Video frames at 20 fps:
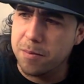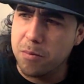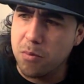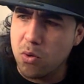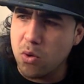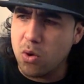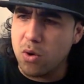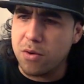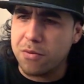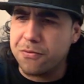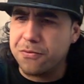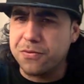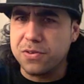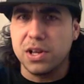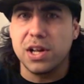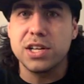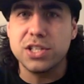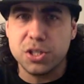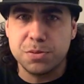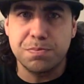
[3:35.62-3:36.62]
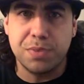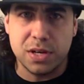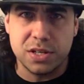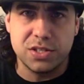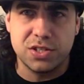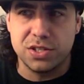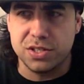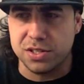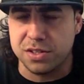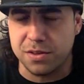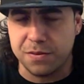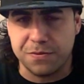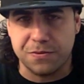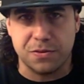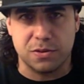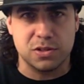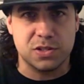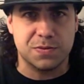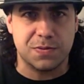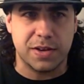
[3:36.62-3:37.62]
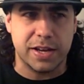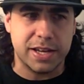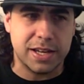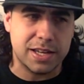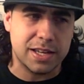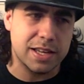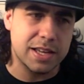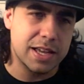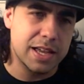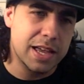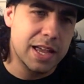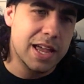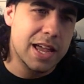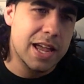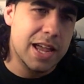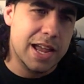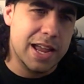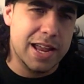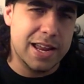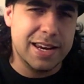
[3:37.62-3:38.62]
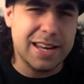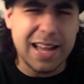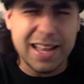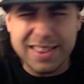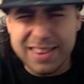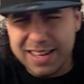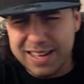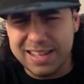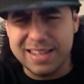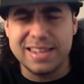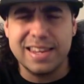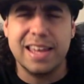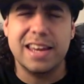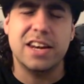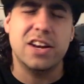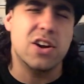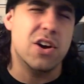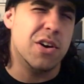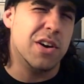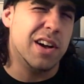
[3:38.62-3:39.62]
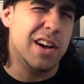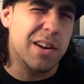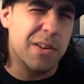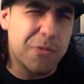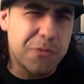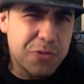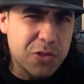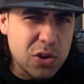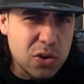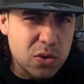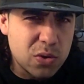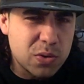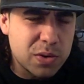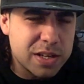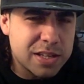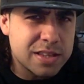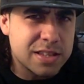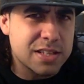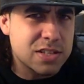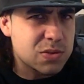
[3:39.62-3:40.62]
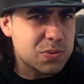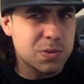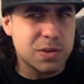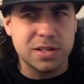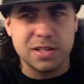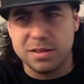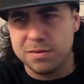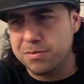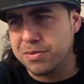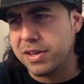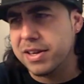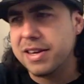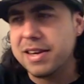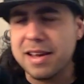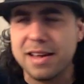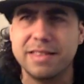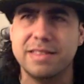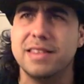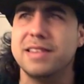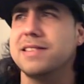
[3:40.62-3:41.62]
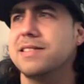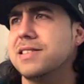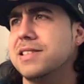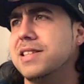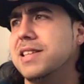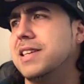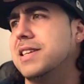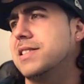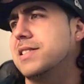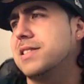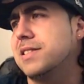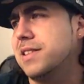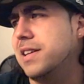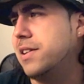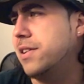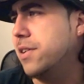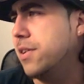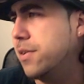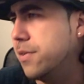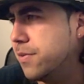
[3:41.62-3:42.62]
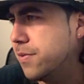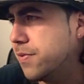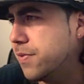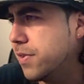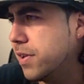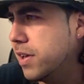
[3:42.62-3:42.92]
more flush punches in the first fight, and I think he landed a few in this one, but nothing to the extent of,